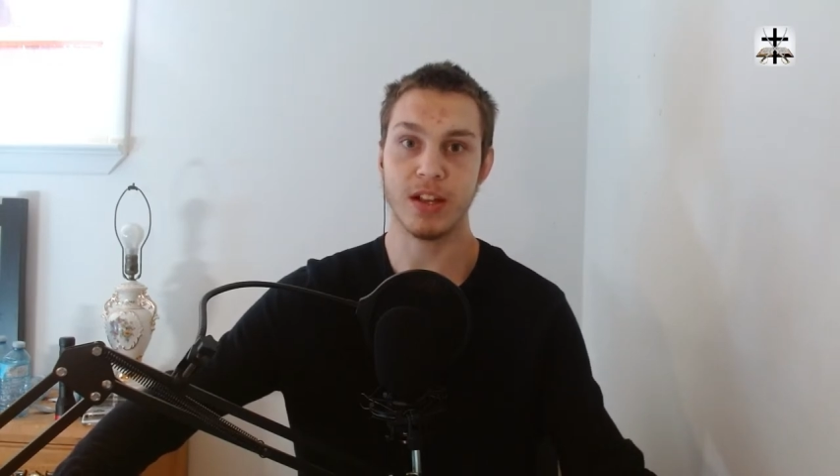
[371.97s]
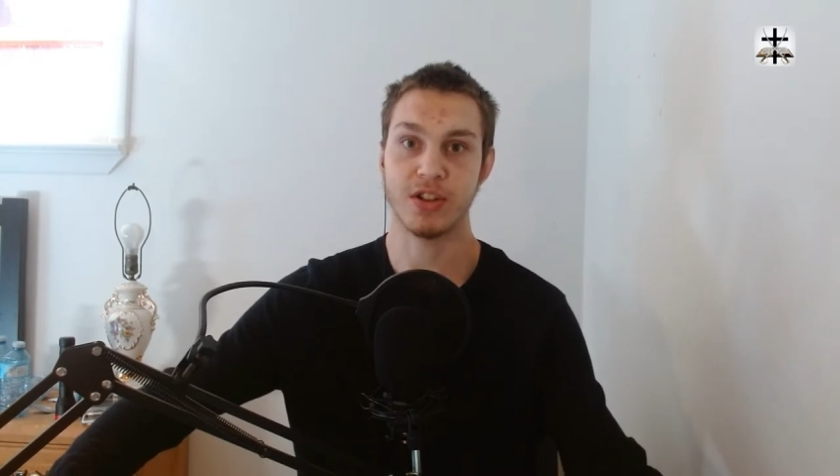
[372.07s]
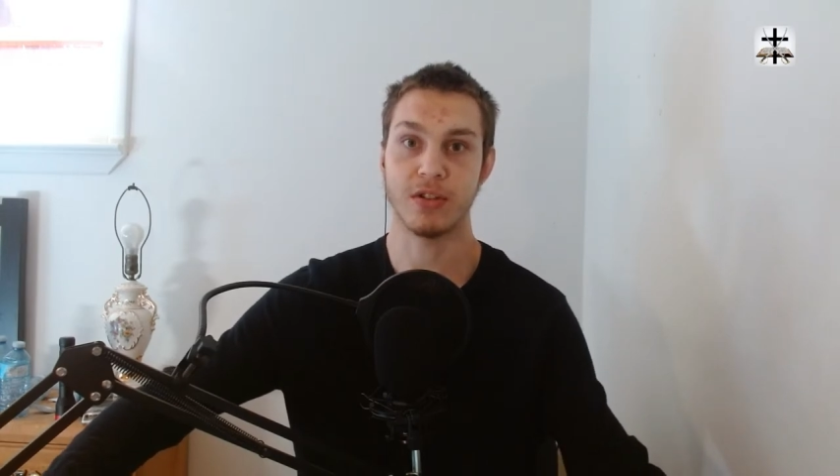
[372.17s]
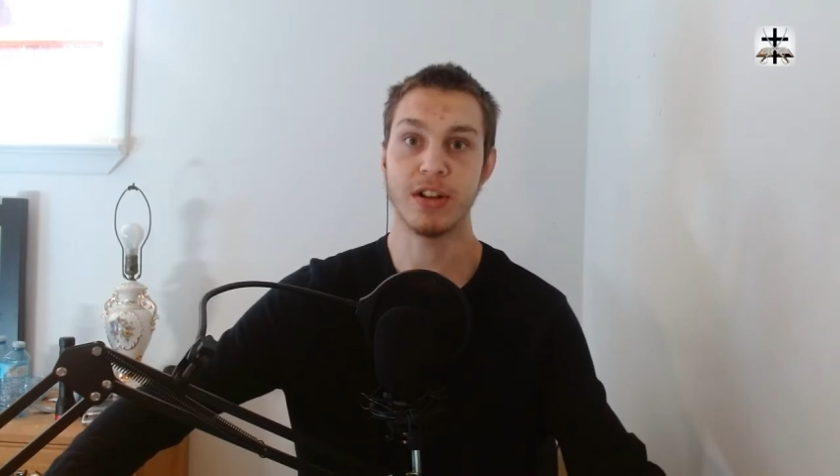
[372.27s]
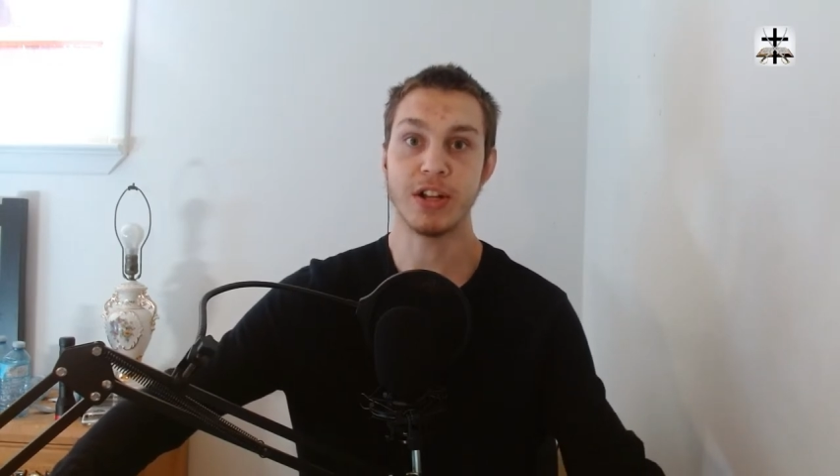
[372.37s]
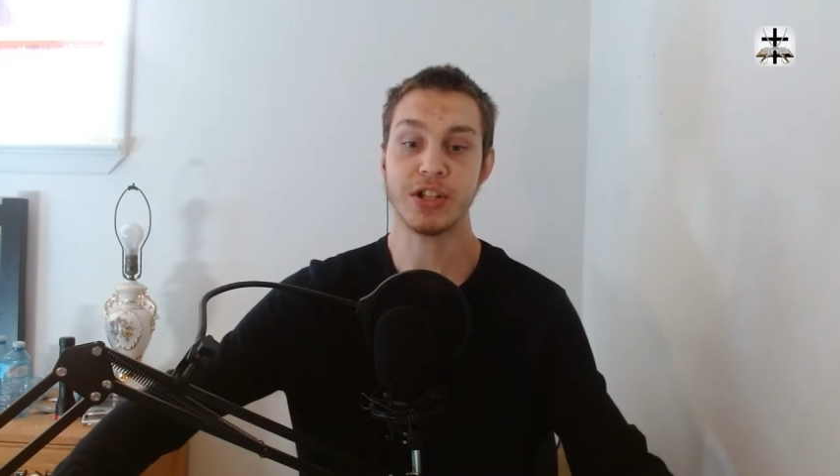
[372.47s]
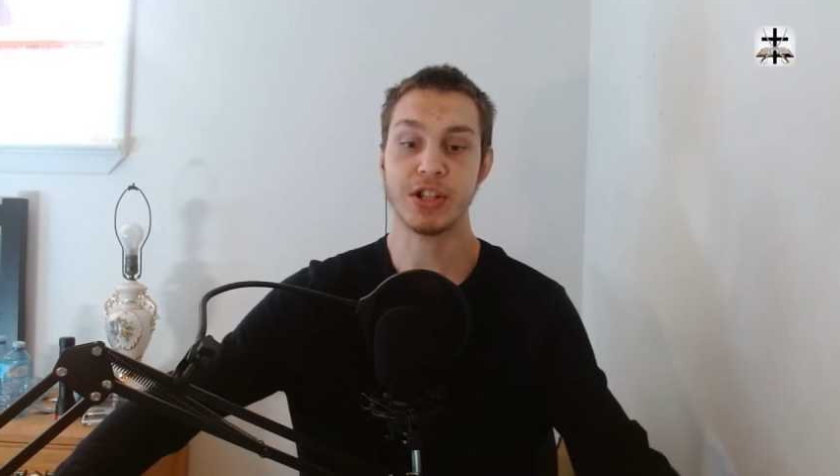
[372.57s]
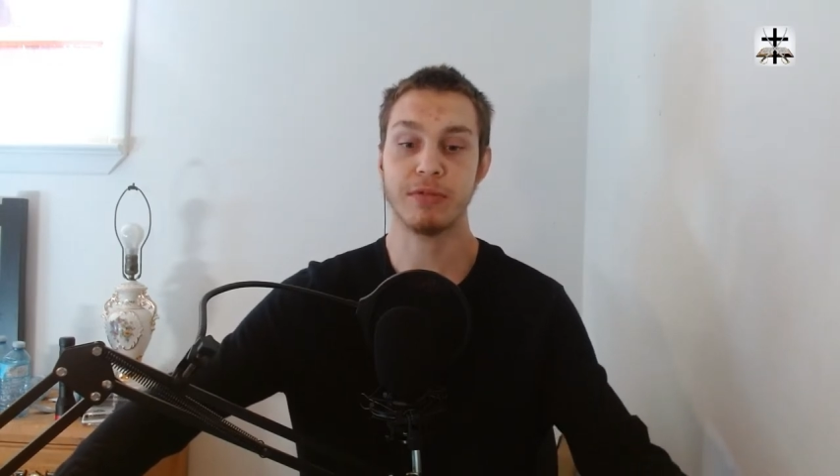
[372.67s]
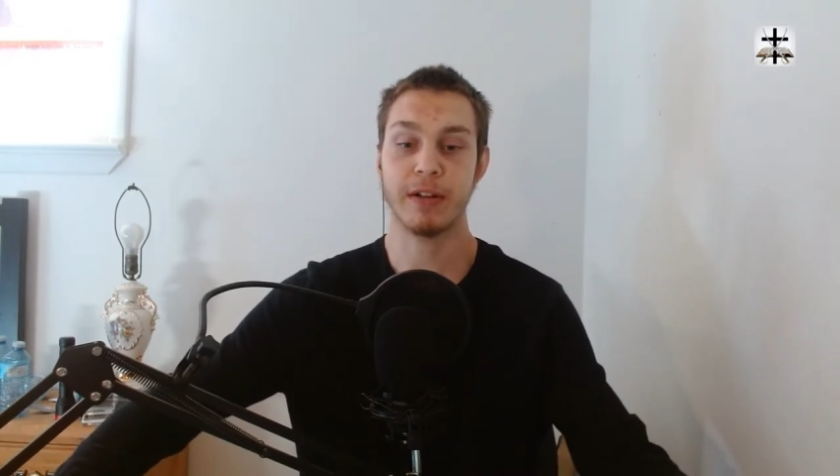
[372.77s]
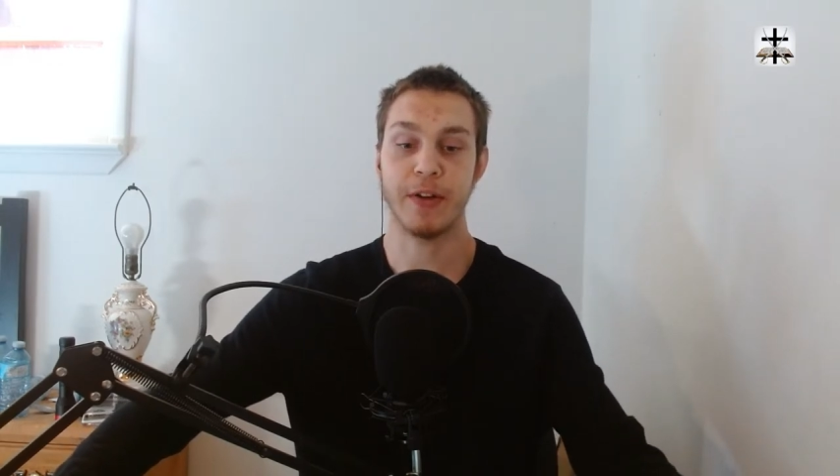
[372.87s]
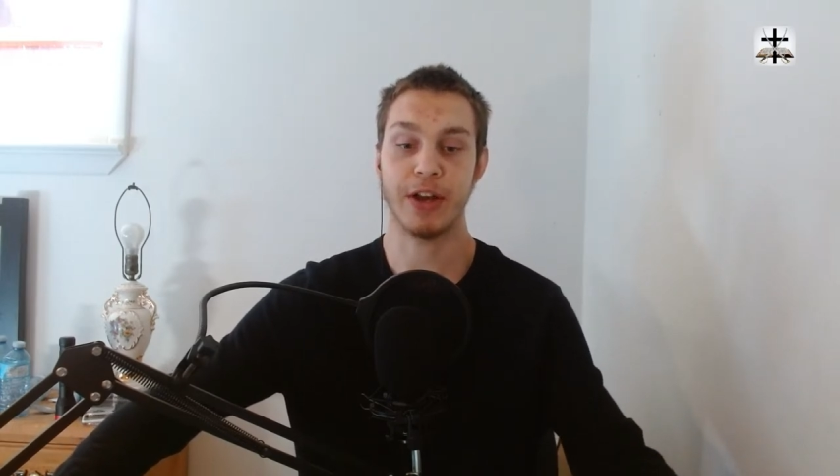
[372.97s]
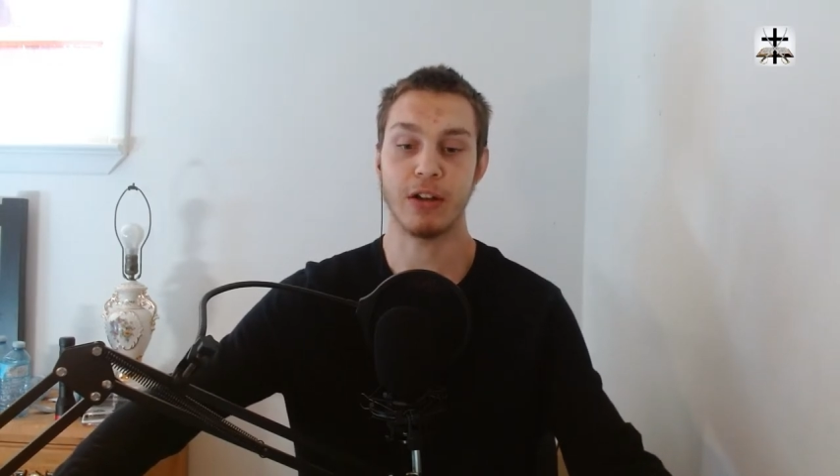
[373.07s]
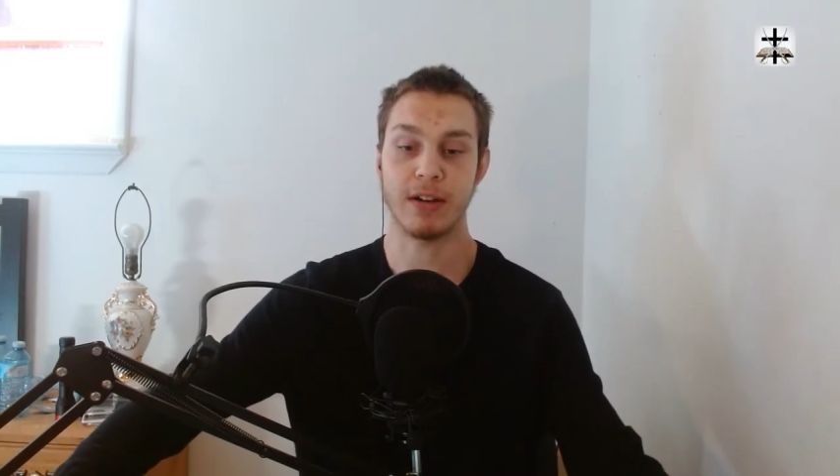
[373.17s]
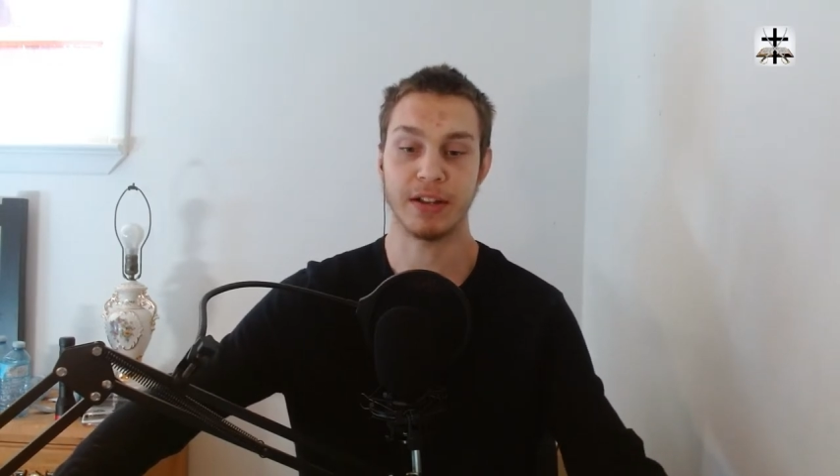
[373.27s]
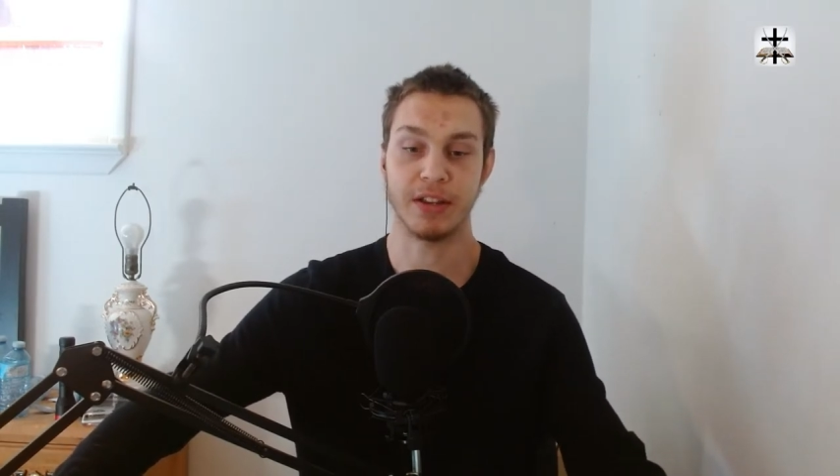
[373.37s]
So just a quick video
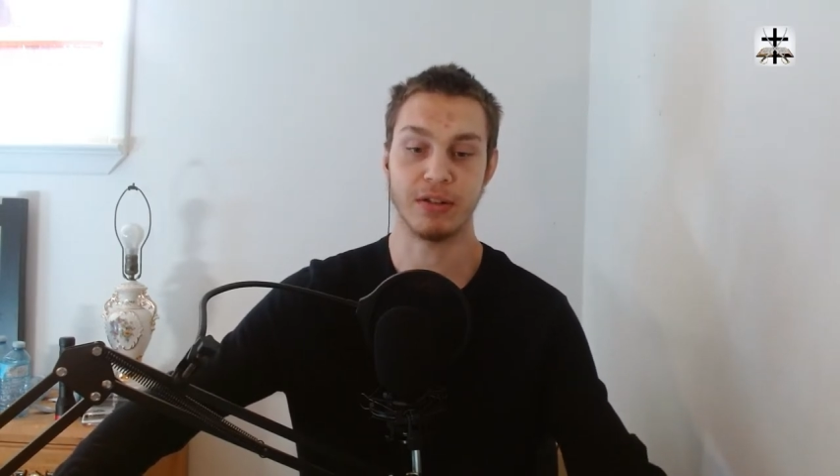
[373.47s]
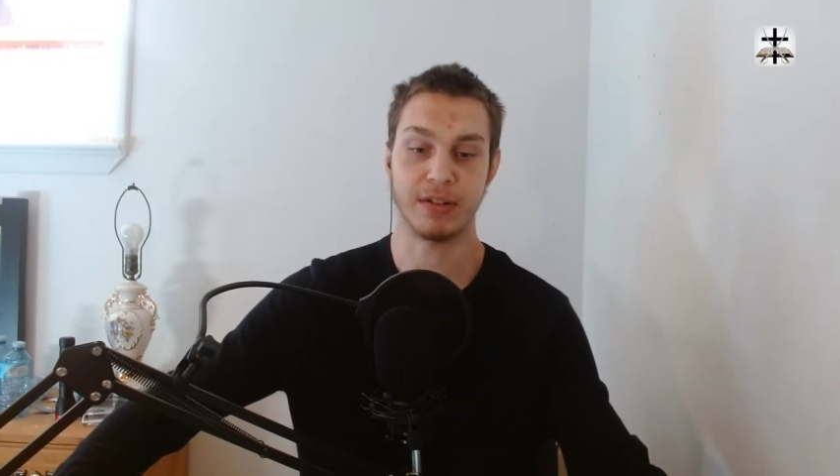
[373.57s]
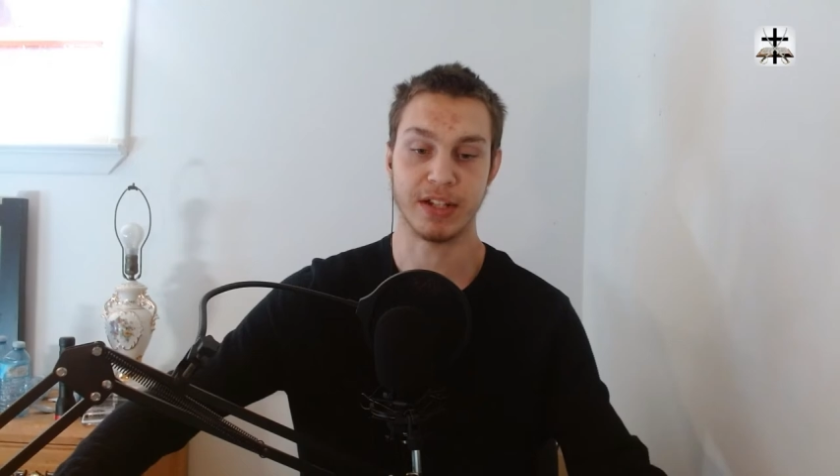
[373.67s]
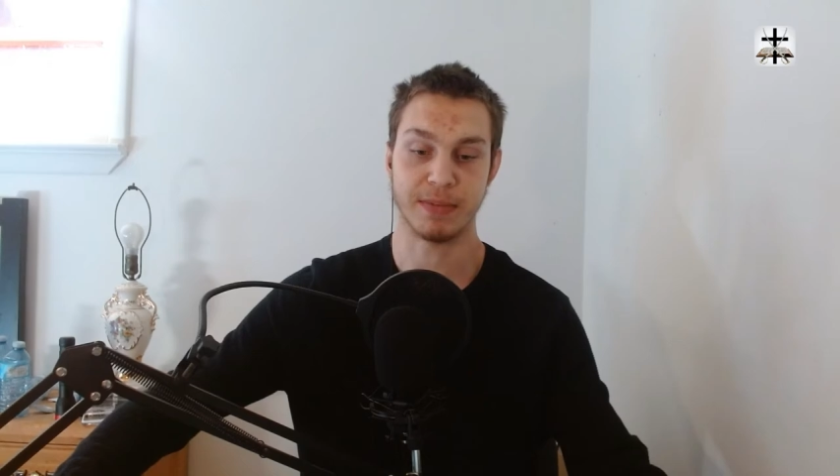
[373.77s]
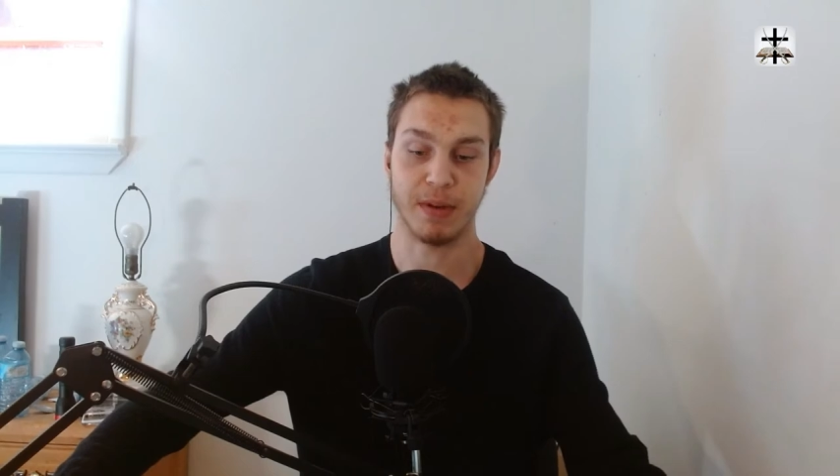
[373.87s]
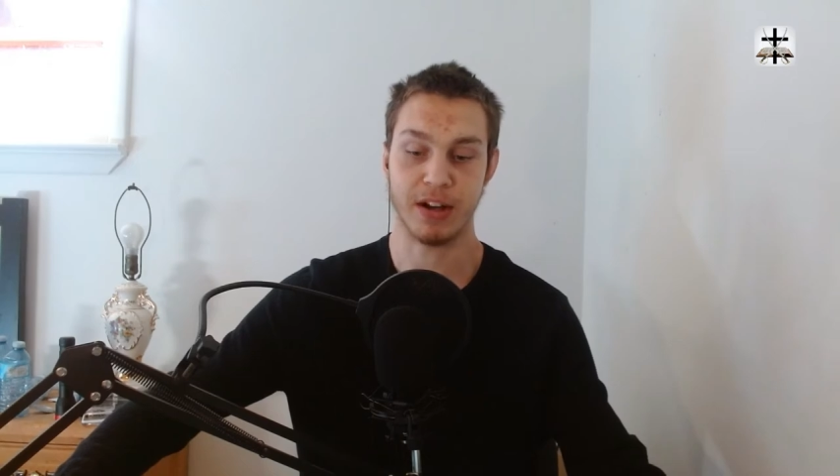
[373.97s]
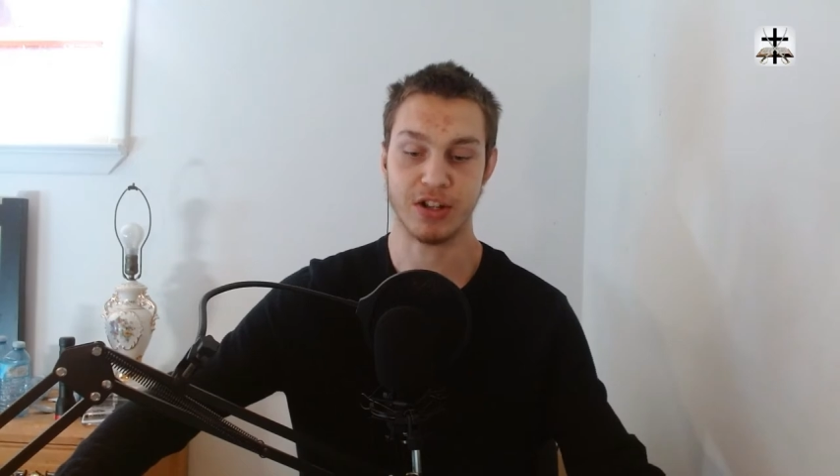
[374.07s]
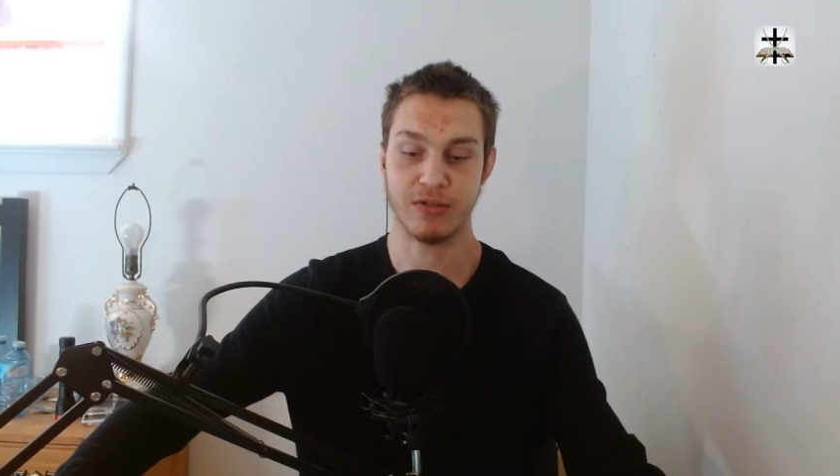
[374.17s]
I wanted to do on the spot